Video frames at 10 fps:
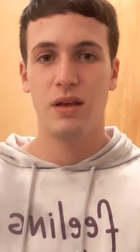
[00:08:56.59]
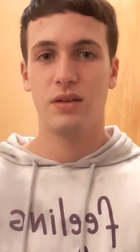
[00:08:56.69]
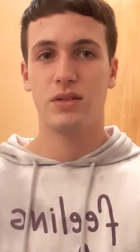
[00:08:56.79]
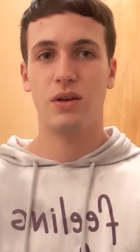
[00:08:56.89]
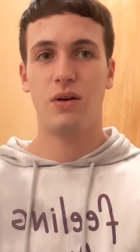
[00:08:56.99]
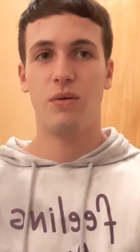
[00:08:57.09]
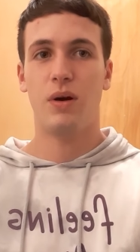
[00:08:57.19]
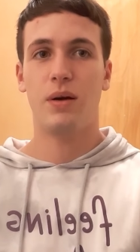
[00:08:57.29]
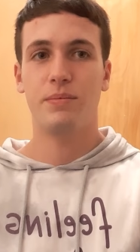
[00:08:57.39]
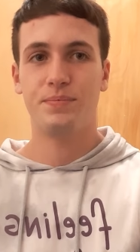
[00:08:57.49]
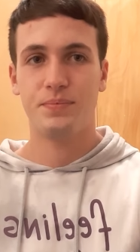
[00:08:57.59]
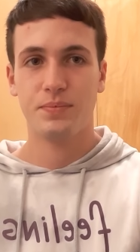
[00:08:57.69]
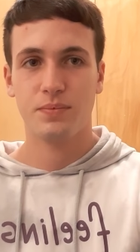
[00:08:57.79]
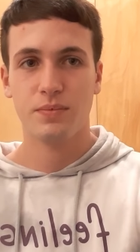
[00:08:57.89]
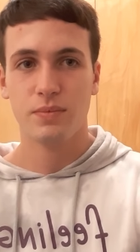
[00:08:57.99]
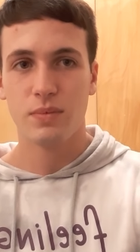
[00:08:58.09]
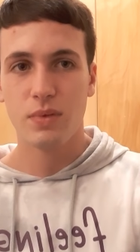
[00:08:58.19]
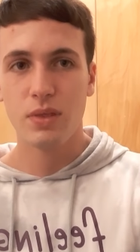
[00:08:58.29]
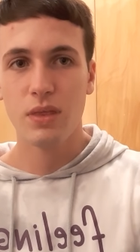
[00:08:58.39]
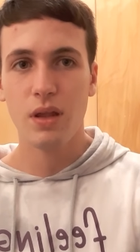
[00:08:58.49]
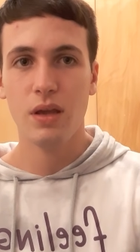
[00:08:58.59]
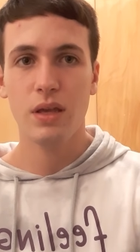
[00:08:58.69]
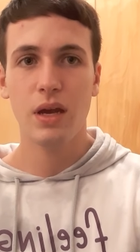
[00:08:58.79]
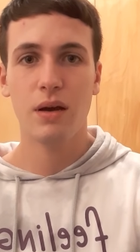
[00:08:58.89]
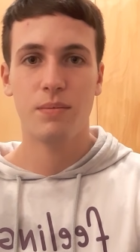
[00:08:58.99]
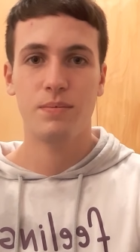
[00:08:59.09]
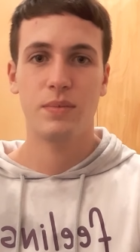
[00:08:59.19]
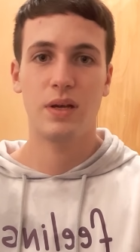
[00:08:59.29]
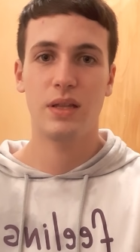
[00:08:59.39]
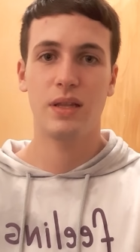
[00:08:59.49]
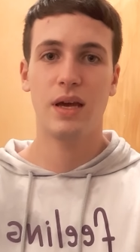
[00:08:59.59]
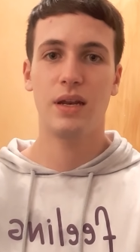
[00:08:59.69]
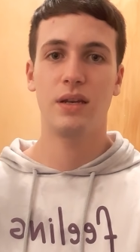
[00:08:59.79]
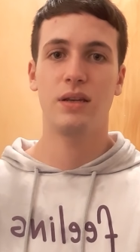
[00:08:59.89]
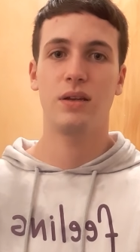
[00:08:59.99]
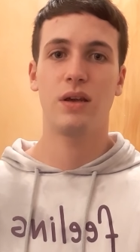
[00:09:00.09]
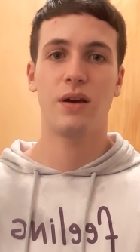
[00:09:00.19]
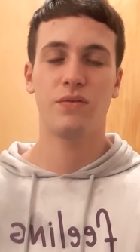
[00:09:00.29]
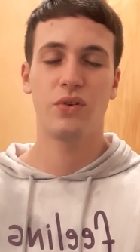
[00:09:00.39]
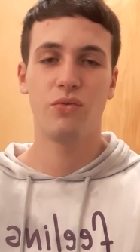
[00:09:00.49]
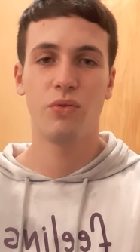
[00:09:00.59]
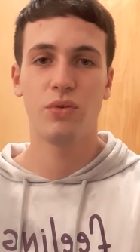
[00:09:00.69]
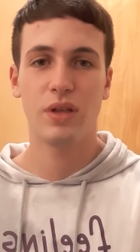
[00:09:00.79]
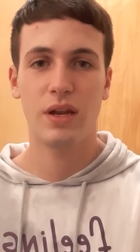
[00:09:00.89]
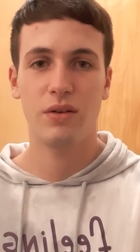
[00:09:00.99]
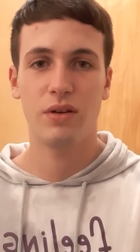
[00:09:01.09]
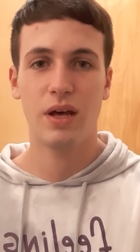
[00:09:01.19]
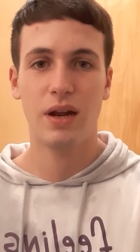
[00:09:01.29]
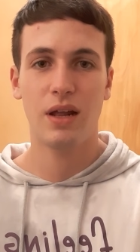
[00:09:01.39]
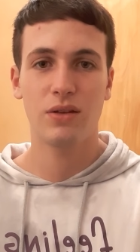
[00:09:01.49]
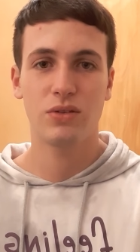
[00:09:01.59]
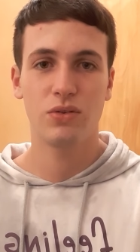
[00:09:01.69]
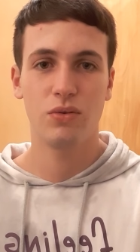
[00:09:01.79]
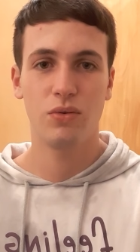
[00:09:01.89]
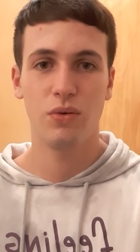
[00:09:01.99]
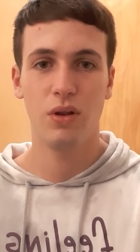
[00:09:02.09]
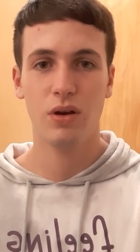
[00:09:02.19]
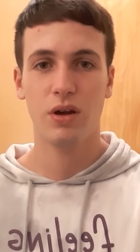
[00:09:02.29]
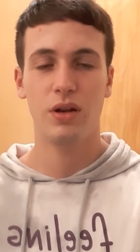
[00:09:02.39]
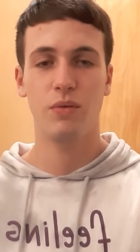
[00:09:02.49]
So yeah, and then you have the rule that you're not allowed to look on a